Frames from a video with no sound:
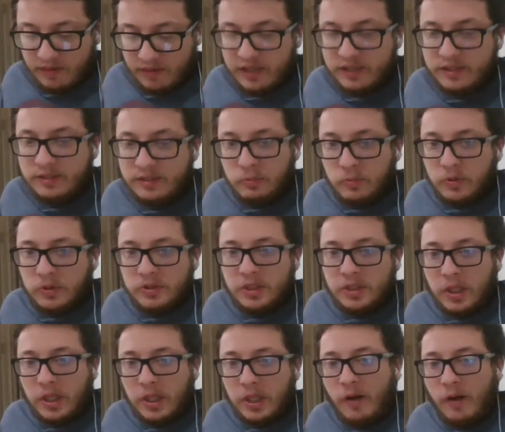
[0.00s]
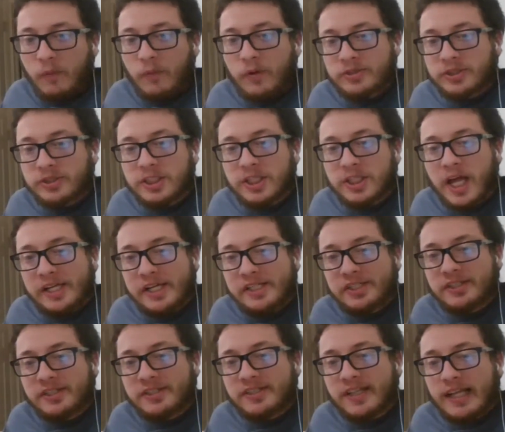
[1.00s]
this was a lot worse than
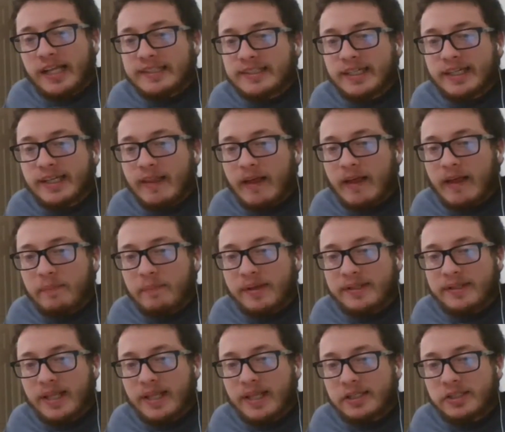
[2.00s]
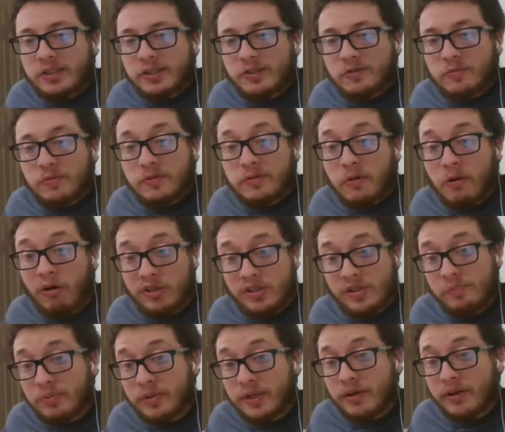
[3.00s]
last year's, and that's saying a lot because last year's was
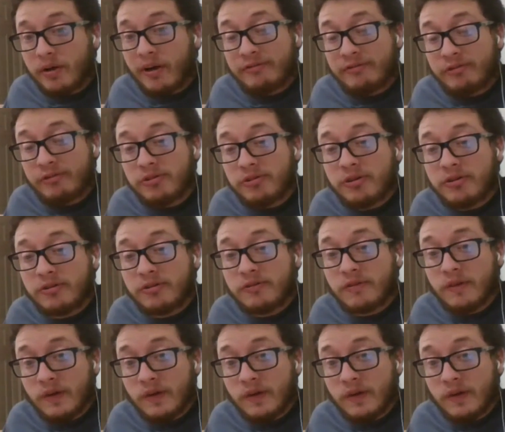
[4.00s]
also pretty awful.